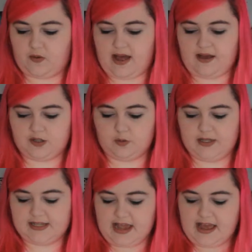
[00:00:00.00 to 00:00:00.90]
warehouse
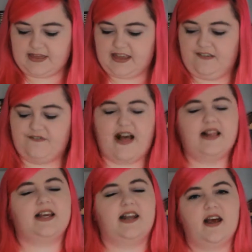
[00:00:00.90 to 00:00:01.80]
was The
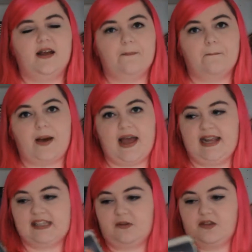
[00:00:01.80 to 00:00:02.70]
Falconer by
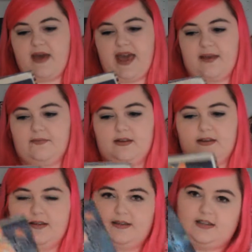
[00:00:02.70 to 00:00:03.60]
Elizabeth May.
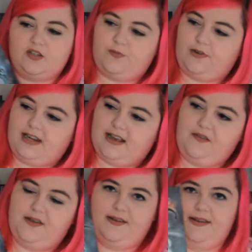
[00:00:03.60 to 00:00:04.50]
Such a pretty cover.